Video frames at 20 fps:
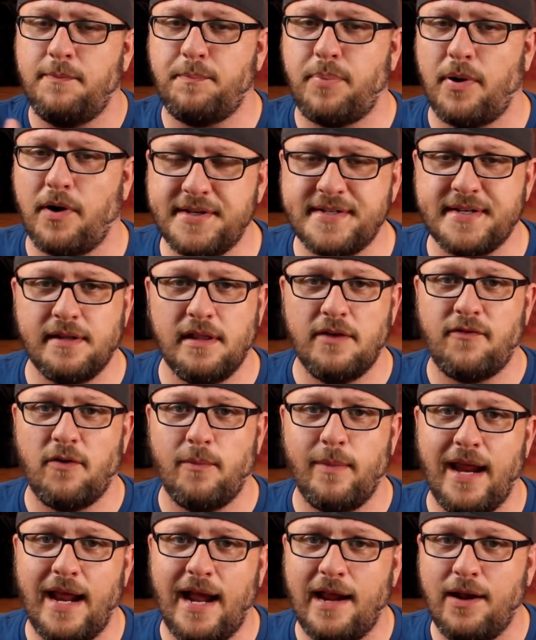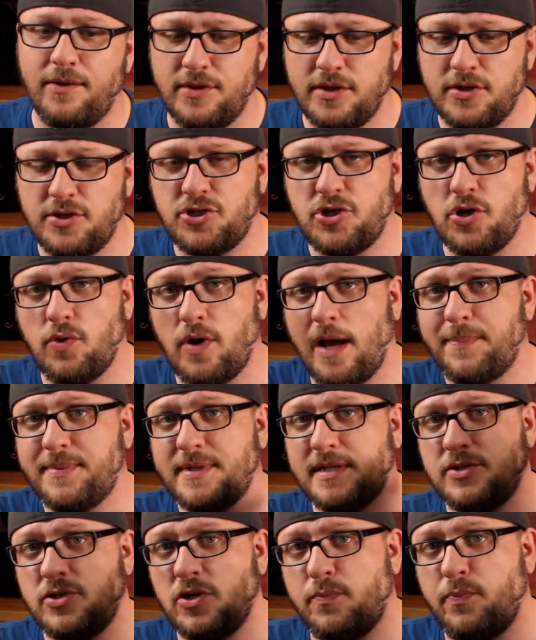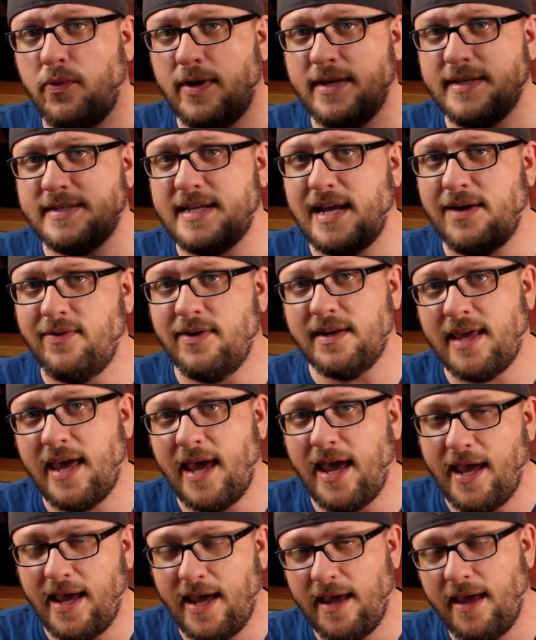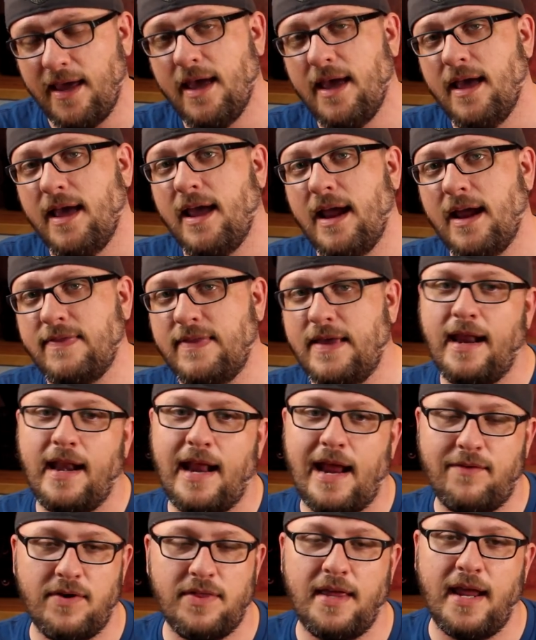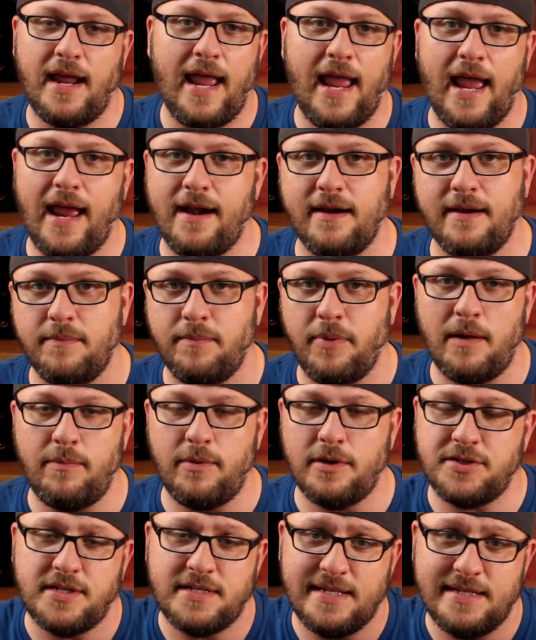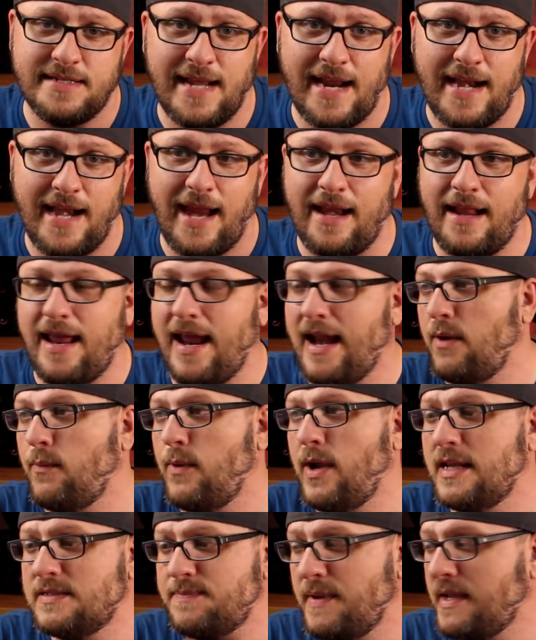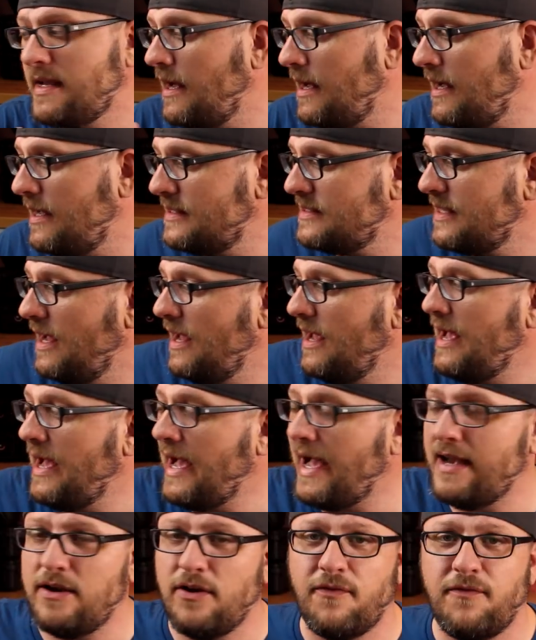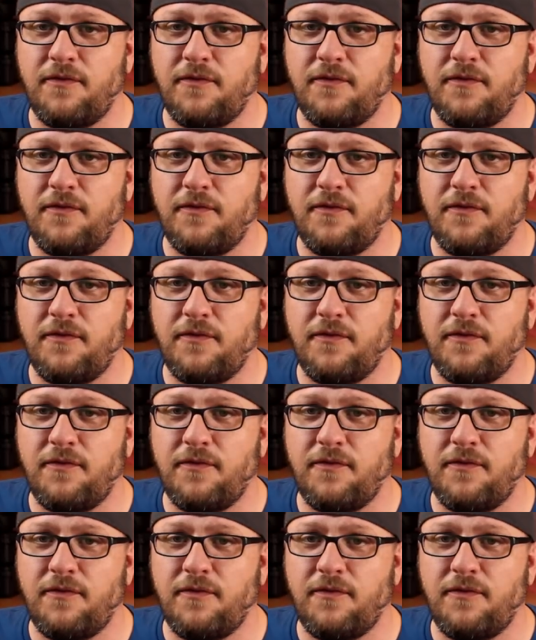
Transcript: Personally, for me, I only shoot up to 2.7K and then everything I edit and publish is in 1080 anyways because on your